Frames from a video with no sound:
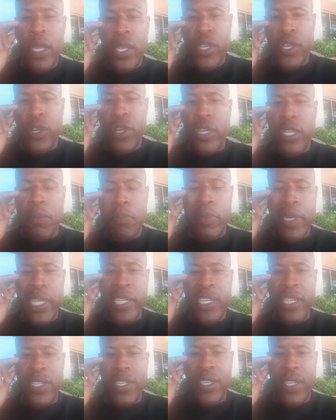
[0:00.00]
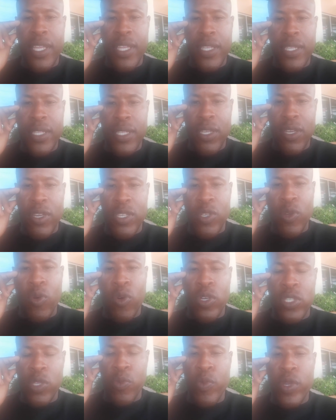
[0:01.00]
you know, the beaches, there's
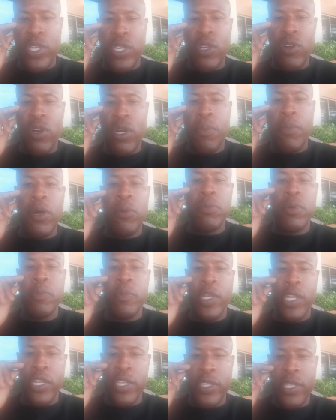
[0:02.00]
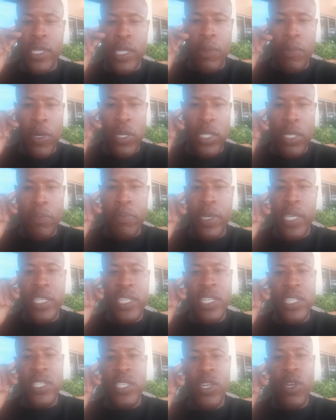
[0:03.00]
awesome. When you hear about Bermuda, you think about the
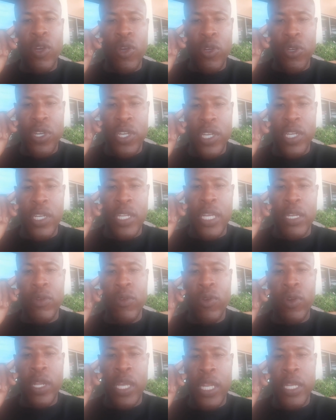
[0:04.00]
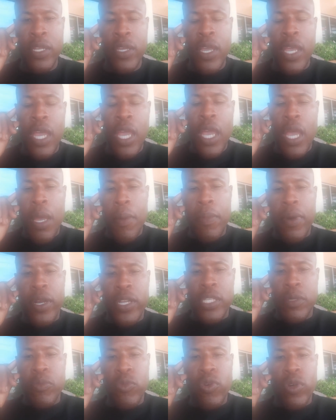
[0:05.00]
beaches, the ocean, and all that. But
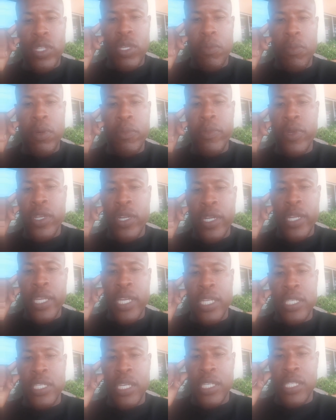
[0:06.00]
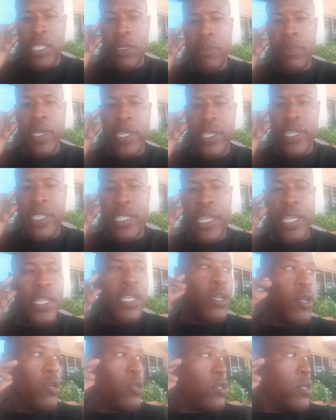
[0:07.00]
it's more to Bermuda than just the beaches and
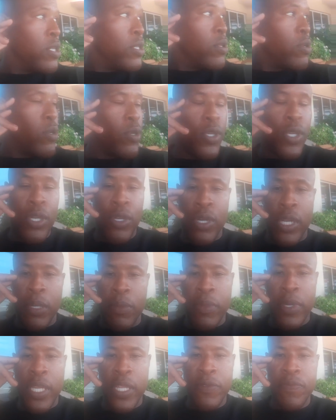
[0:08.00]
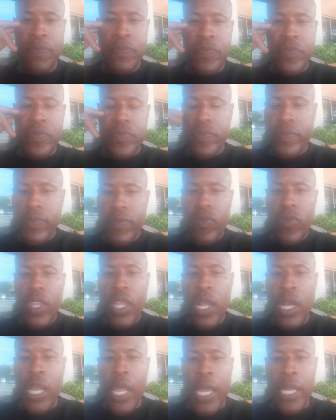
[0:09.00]
the ocean, too. You know what I mean?
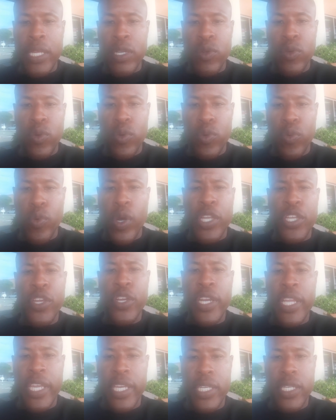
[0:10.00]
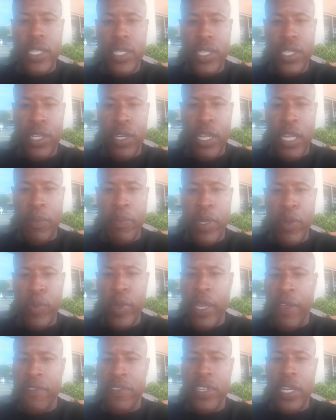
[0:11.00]
Like, we're unique. You know what I mean?
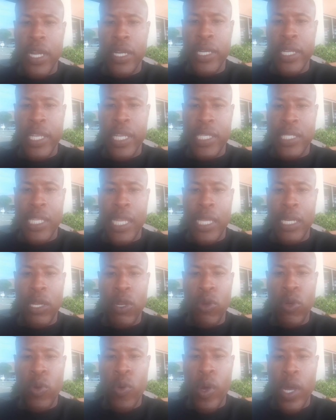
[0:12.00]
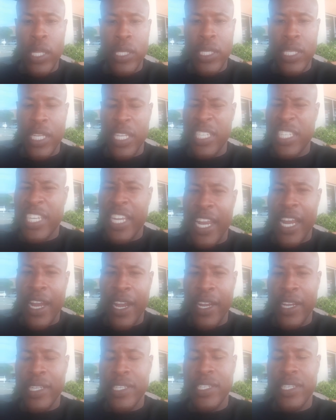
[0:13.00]
We have certain things like loquats and
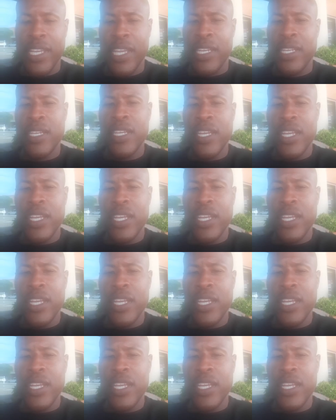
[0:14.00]
chairs, and,